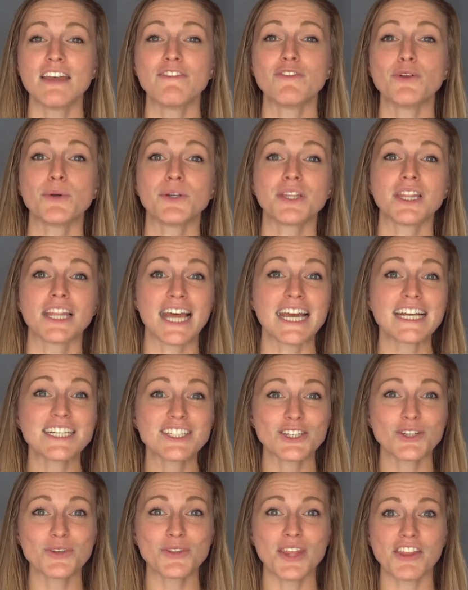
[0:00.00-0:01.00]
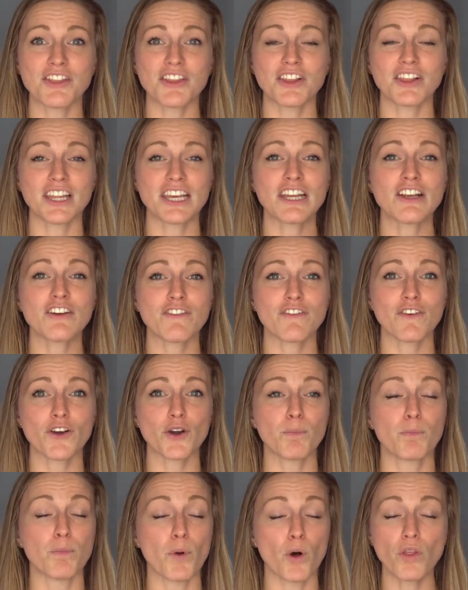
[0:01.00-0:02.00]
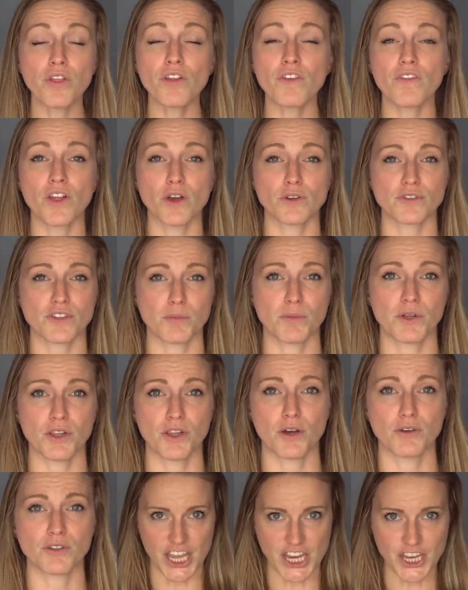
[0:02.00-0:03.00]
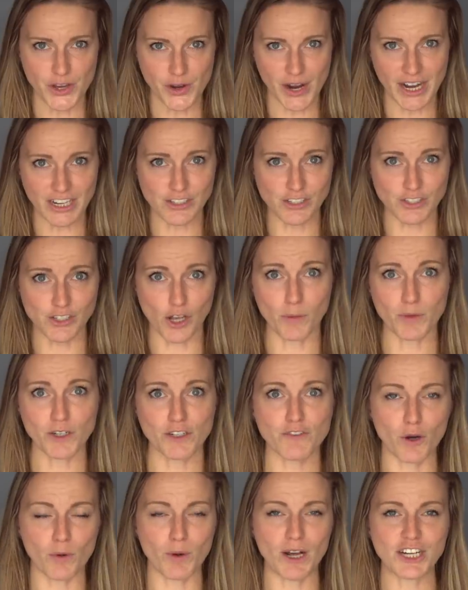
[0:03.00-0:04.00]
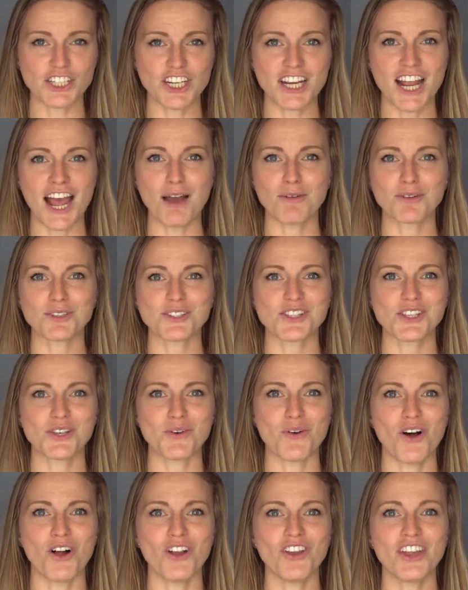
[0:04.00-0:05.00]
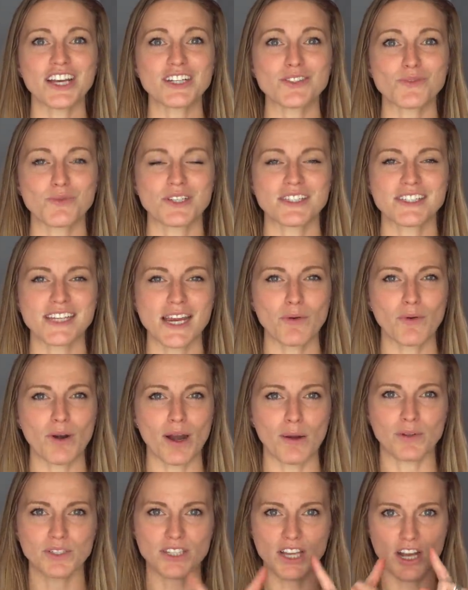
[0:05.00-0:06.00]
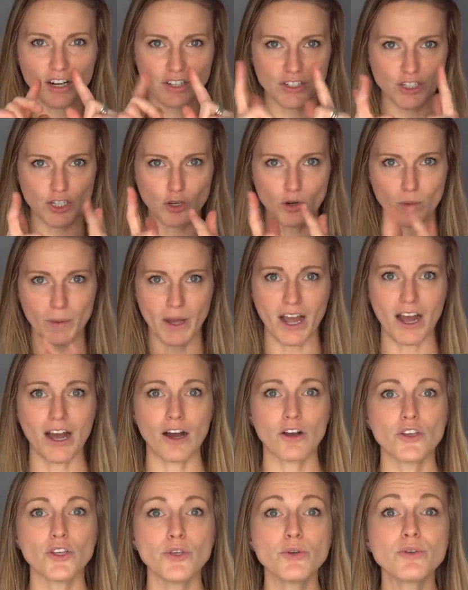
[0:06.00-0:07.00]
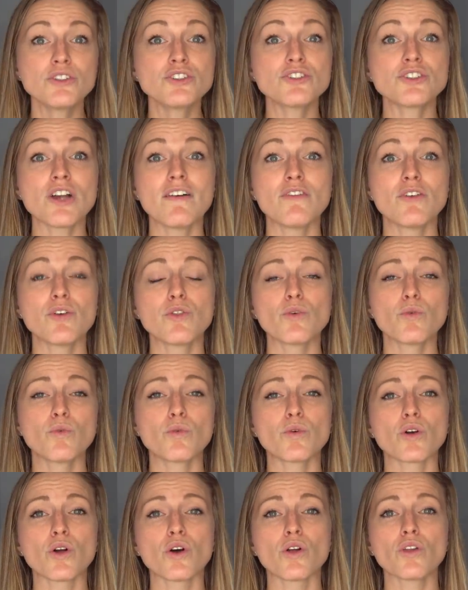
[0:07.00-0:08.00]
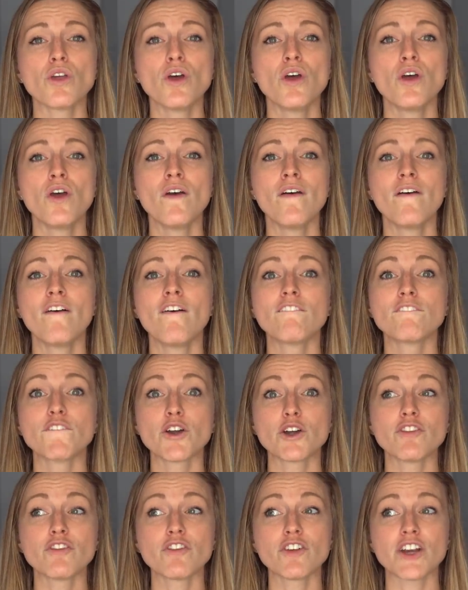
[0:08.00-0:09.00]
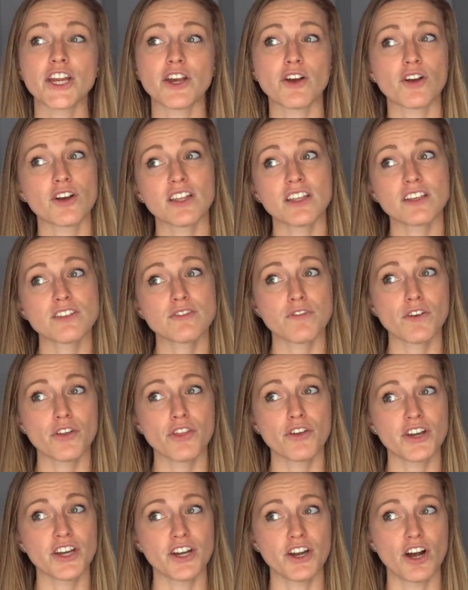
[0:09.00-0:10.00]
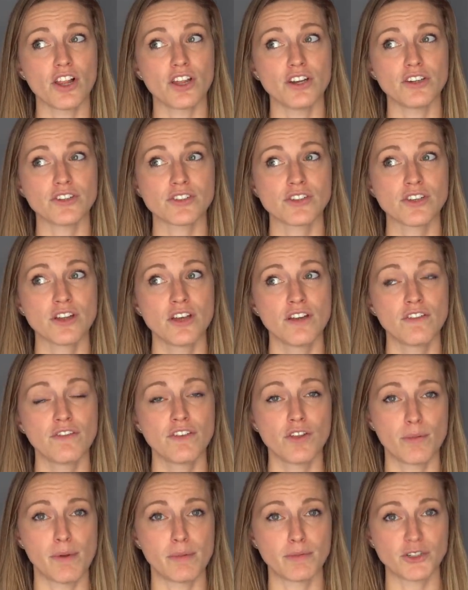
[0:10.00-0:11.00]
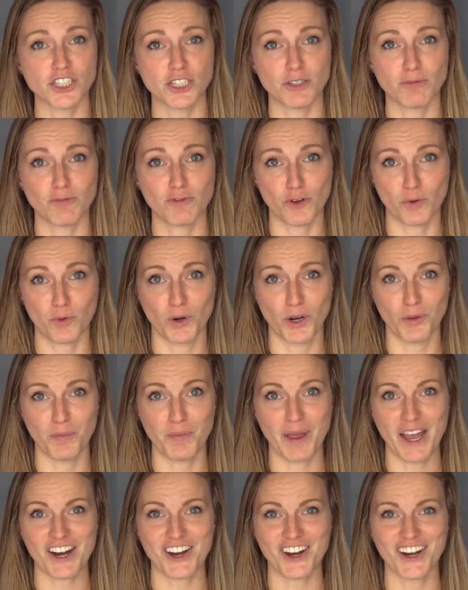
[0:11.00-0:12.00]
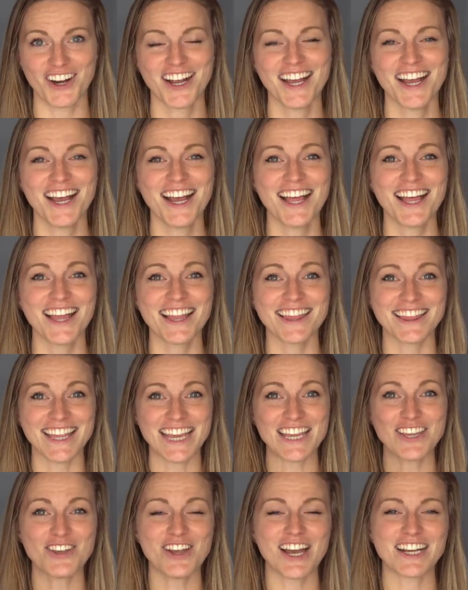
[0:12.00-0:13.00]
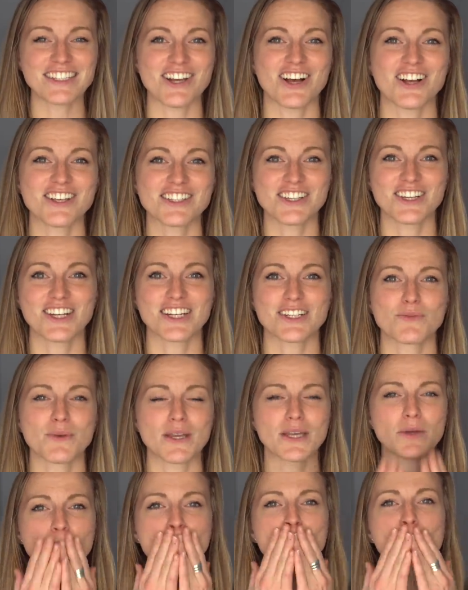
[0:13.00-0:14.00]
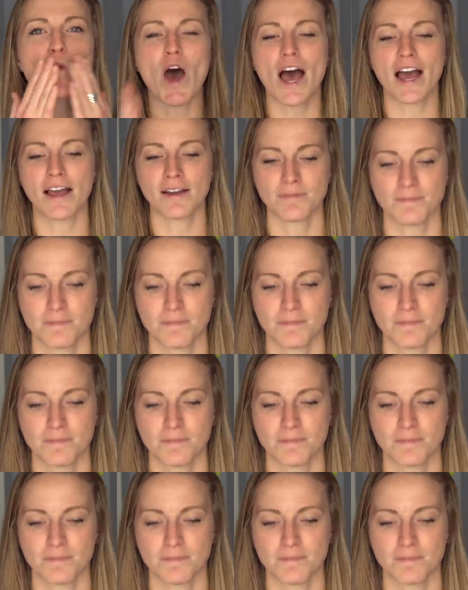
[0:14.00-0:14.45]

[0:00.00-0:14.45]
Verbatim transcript: If you would like to do that, the link for both of those are below. Thank you guys so much for watching. I will see you all next Wednesday where I will talk to you about how you can travel the world for free, or at least for $30 for the membership for Worldpacker. Thank you guys all. See you next week. Mwah.